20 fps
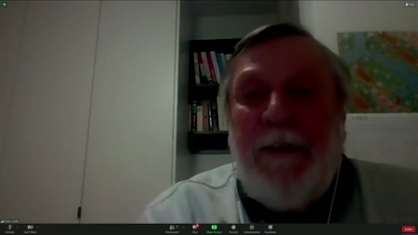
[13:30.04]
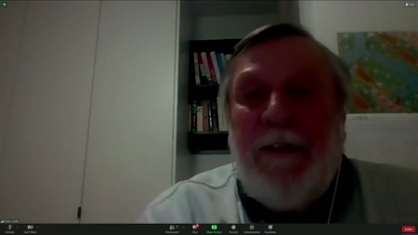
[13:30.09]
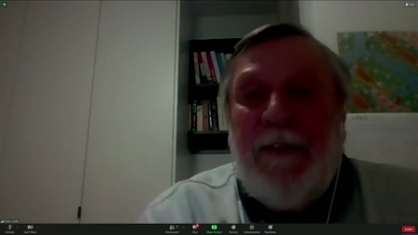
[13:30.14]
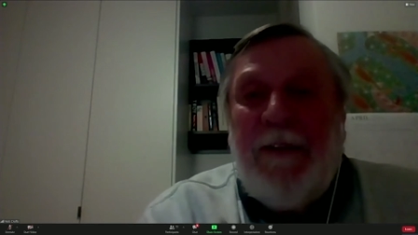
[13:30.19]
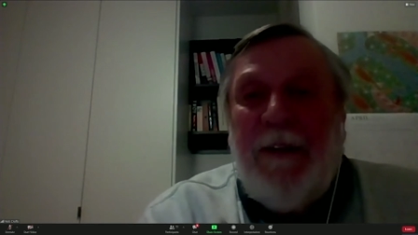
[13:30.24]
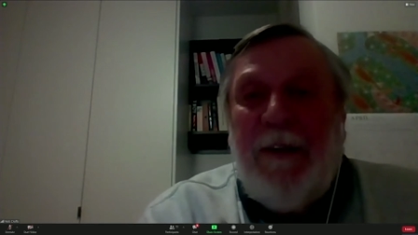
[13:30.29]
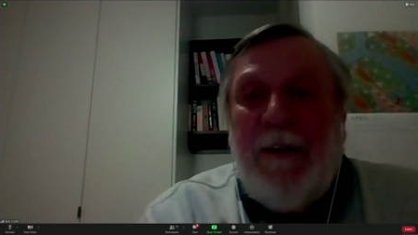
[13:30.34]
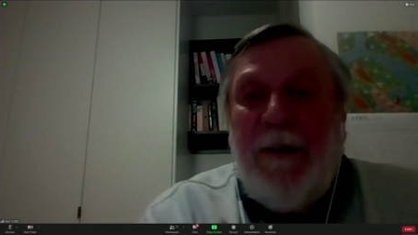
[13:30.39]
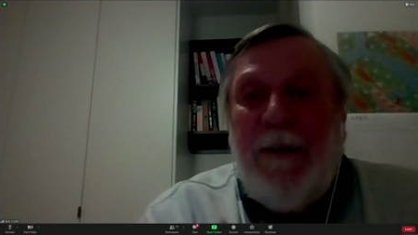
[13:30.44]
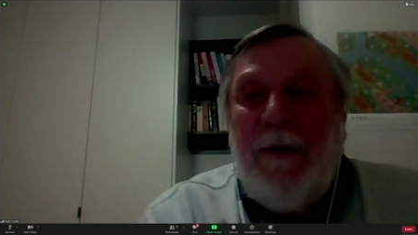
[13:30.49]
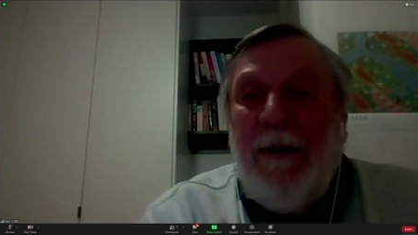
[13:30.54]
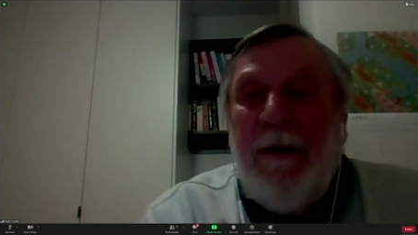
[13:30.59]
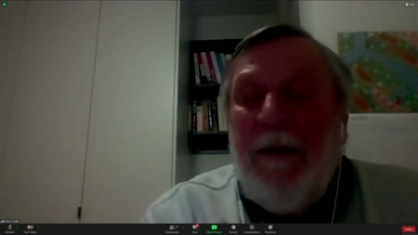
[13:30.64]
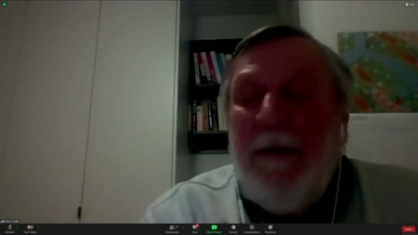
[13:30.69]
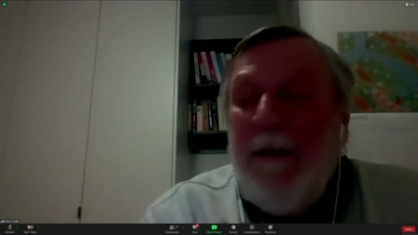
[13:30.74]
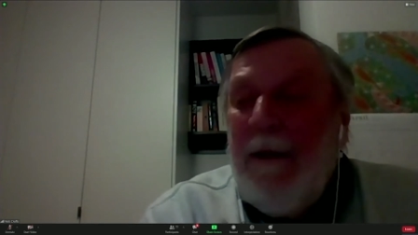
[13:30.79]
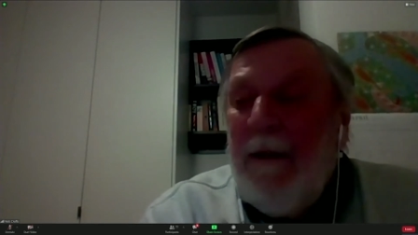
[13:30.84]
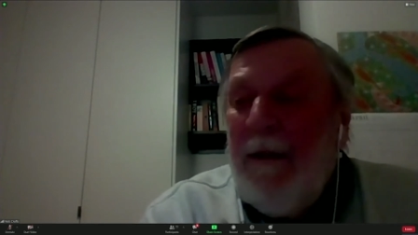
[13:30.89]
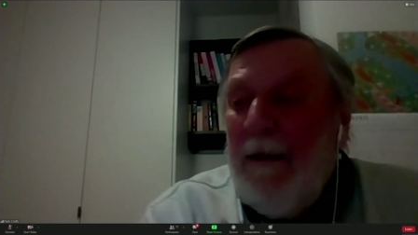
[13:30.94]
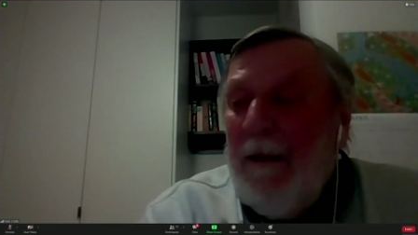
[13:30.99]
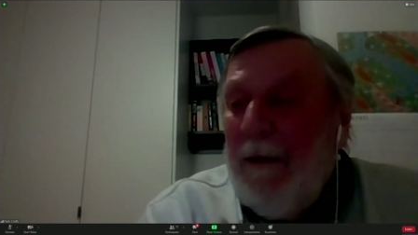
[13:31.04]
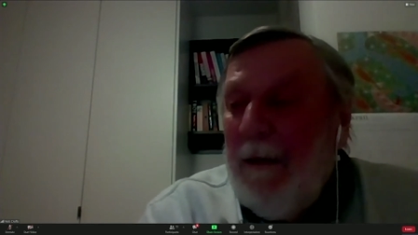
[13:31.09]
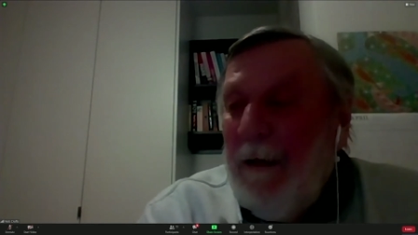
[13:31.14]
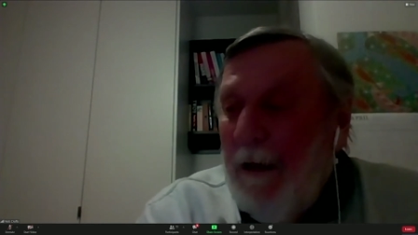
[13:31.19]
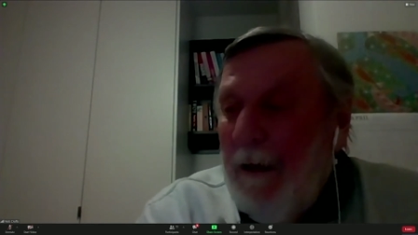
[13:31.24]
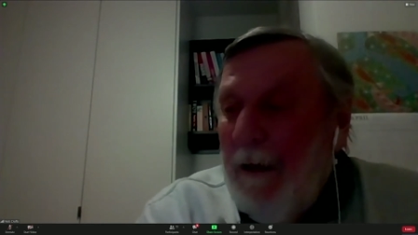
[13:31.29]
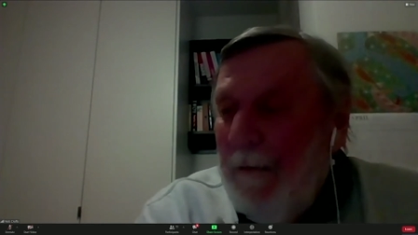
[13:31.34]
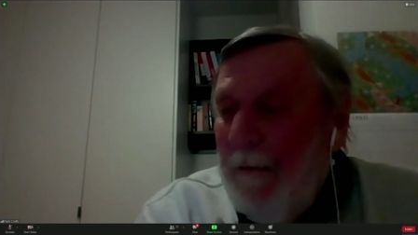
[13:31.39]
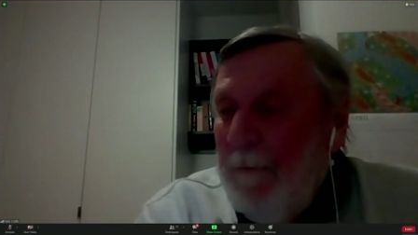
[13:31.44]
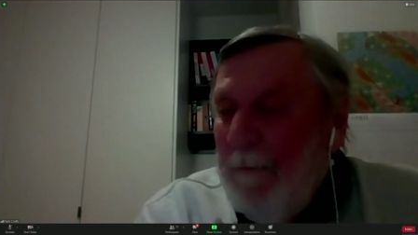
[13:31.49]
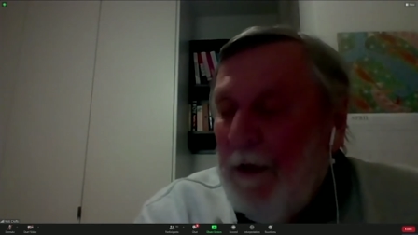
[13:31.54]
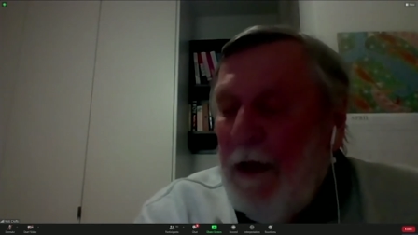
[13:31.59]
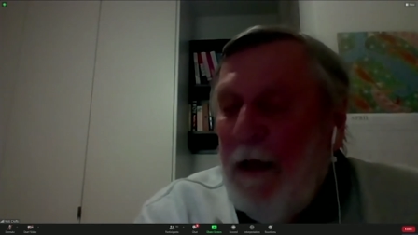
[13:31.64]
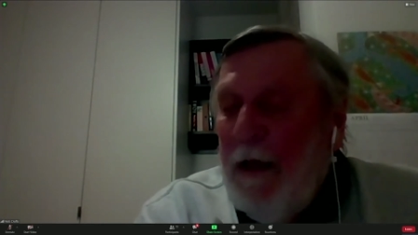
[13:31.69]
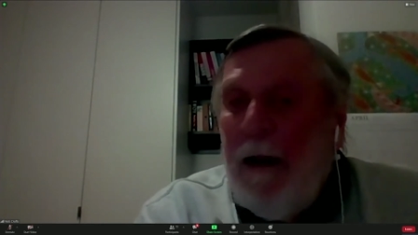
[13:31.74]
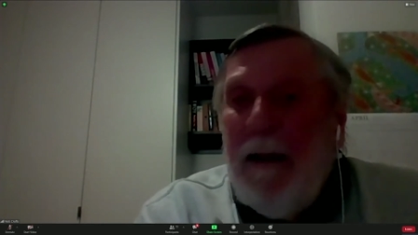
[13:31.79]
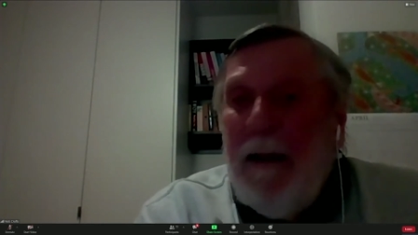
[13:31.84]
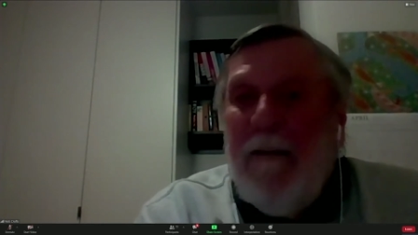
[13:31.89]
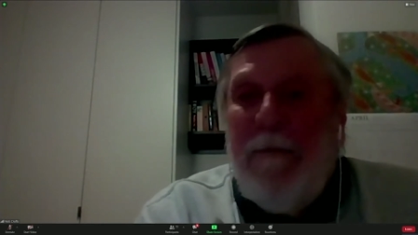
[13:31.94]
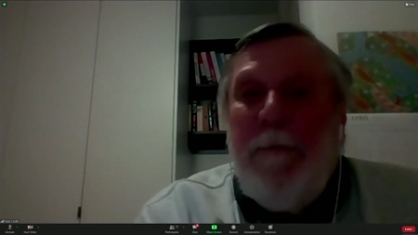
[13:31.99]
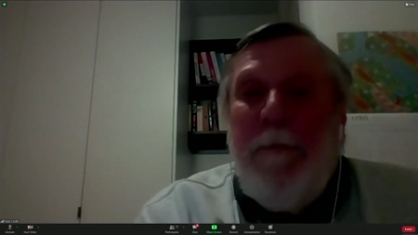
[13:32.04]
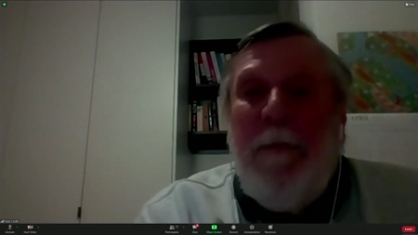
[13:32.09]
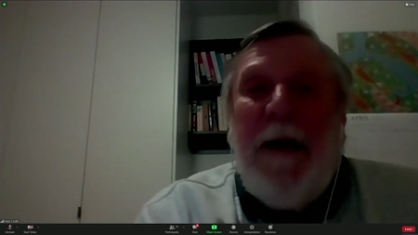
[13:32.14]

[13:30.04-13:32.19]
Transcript: so. Um, killing of